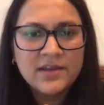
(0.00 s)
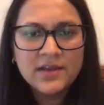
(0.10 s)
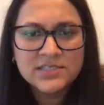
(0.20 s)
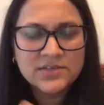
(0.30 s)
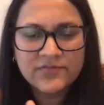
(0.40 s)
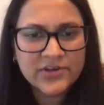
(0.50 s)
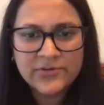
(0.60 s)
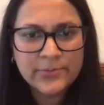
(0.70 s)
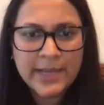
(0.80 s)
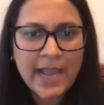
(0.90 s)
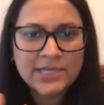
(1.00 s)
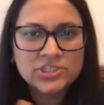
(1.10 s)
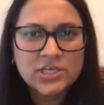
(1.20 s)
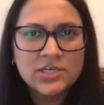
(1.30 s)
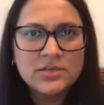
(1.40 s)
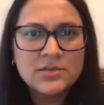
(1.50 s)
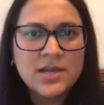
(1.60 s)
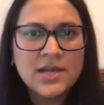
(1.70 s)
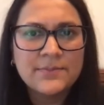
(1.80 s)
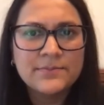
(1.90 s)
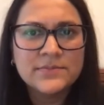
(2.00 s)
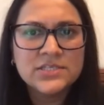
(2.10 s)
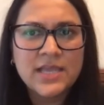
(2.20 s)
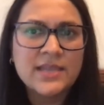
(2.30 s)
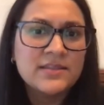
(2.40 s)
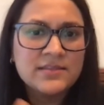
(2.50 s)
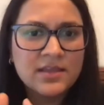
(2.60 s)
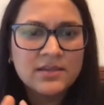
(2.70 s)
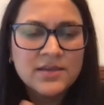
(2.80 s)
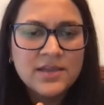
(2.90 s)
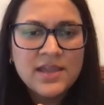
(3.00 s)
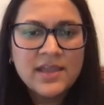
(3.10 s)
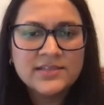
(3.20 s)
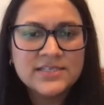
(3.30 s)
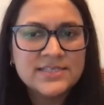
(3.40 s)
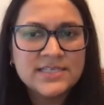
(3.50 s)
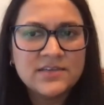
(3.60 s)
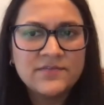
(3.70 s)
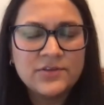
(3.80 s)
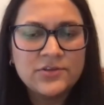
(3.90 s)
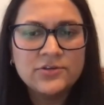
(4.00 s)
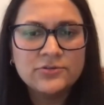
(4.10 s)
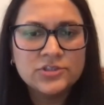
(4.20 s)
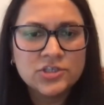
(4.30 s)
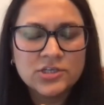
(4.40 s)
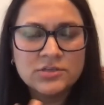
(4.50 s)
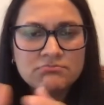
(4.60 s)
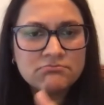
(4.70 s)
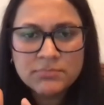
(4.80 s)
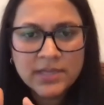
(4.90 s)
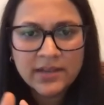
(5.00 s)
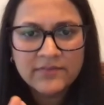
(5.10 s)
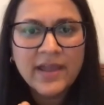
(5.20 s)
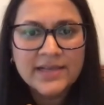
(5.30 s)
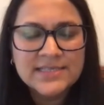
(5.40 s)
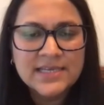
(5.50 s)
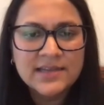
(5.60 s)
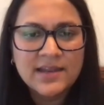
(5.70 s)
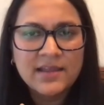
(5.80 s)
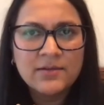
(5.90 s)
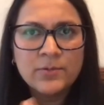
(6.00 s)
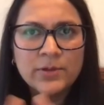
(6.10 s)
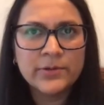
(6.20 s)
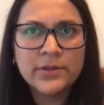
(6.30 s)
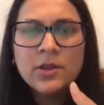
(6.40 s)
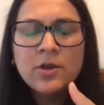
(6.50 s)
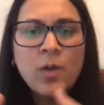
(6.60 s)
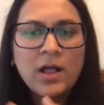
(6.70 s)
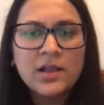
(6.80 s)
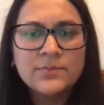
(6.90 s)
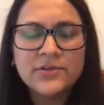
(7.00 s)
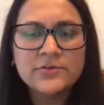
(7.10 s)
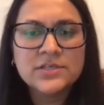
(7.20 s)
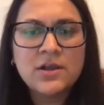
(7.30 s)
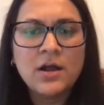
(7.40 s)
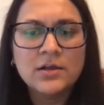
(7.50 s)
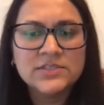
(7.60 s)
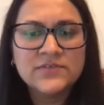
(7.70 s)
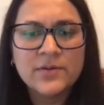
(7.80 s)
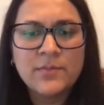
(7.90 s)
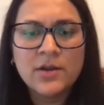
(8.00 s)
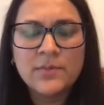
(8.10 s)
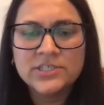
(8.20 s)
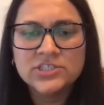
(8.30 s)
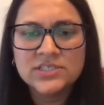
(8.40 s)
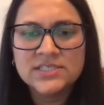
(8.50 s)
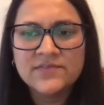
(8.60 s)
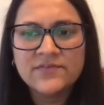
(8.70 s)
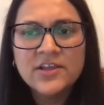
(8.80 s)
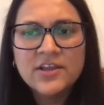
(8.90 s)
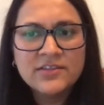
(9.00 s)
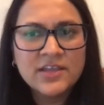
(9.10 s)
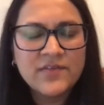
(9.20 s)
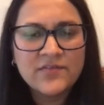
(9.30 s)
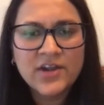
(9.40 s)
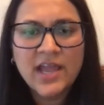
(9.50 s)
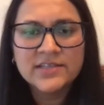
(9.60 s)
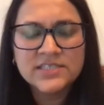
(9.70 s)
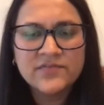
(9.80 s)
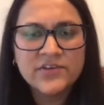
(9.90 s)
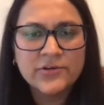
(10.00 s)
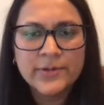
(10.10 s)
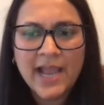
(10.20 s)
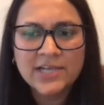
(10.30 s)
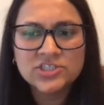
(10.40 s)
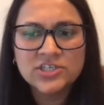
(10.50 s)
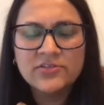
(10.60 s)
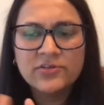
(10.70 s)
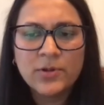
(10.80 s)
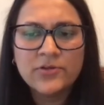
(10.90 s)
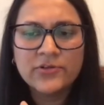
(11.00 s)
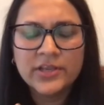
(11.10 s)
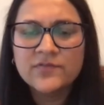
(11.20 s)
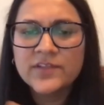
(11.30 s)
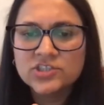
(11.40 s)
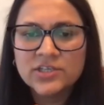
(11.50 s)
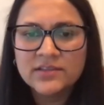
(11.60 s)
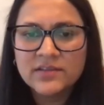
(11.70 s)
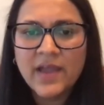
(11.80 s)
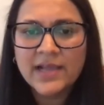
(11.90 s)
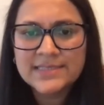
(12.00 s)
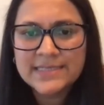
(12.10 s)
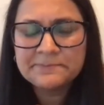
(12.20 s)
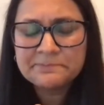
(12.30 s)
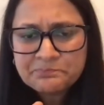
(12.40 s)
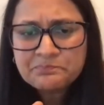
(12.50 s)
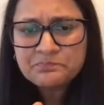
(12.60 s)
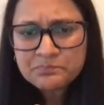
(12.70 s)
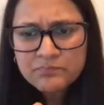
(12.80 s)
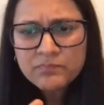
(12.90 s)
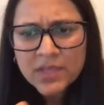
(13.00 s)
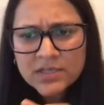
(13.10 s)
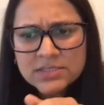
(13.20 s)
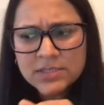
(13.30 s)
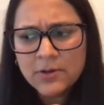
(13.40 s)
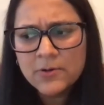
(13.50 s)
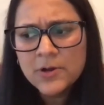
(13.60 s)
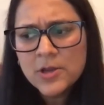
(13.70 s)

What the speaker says: a severe reaction to anything, and to see if you should get a vaccine. And we would welcome those calls from our patients if they've ever had a severe reaction and they're wondering if they should get the vaccine. So,